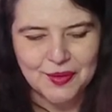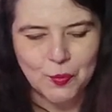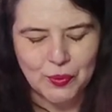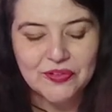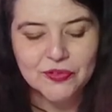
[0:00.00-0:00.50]

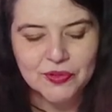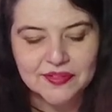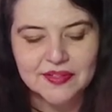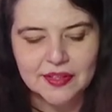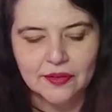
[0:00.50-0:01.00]
We stood
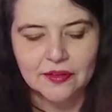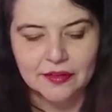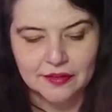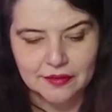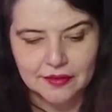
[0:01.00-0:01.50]
still.
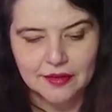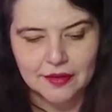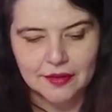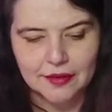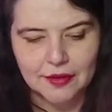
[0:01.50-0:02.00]

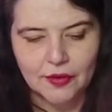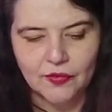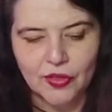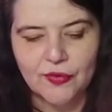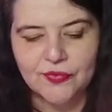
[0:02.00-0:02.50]

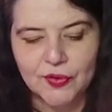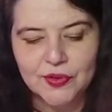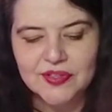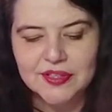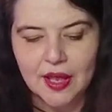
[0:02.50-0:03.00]
For the
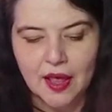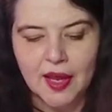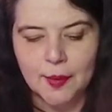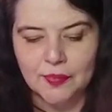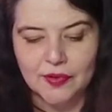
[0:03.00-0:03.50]
first
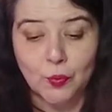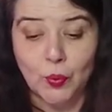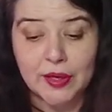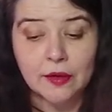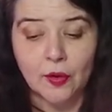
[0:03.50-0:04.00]
time did
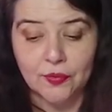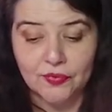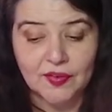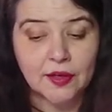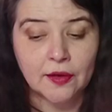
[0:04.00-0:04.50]
we know
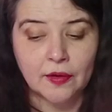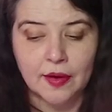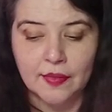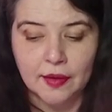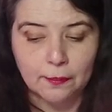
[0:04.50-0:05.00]
fear
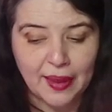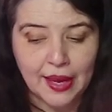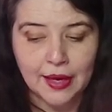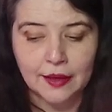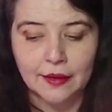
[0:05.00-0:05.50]
and then
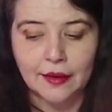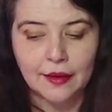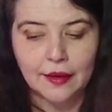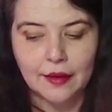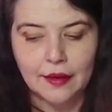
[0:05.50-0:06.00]
pain,
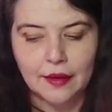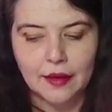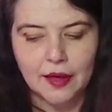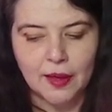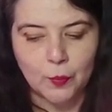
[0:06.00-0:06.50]

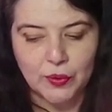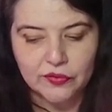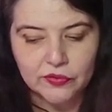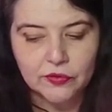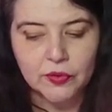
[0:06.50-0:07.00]
and we
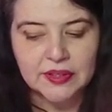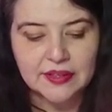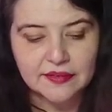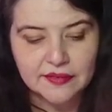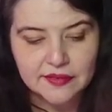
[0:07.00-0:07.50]
stood
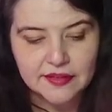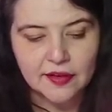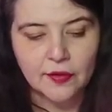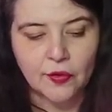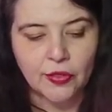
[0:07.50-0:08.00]

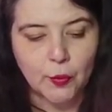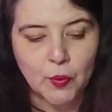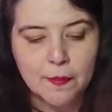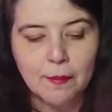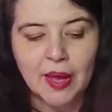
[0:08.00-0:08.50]
still that we
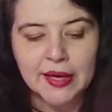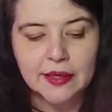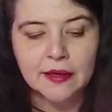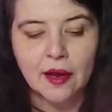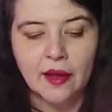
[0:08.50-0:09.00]
might
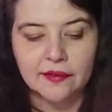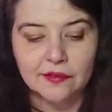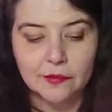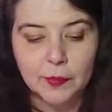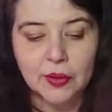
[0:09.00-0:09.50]
not
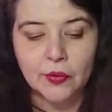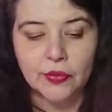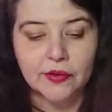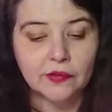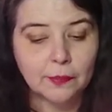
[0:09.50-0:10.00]
spill this